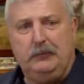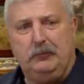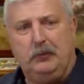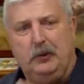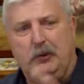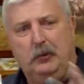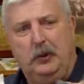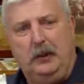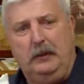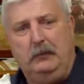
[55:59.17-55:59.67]
And
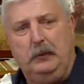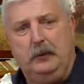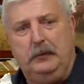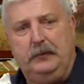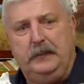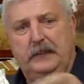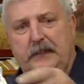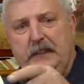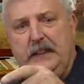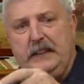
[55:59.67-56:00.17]
we're what? We're
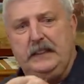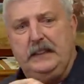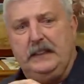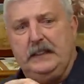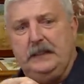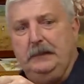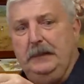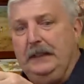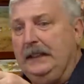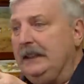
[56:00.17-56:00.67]

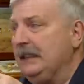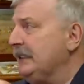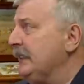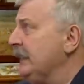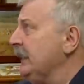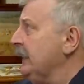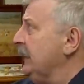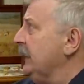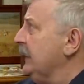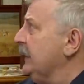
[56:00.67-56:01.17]
56 minutes
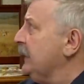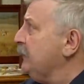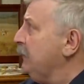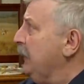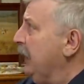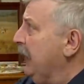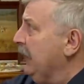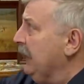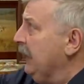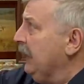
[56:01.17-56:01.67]
into this
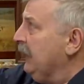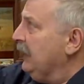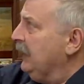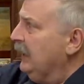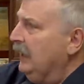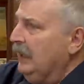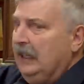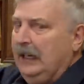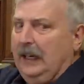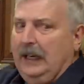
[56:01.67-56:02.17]
painting,
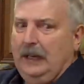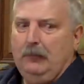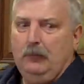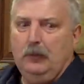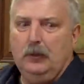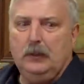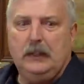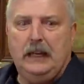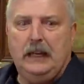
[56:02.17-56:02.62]
and we're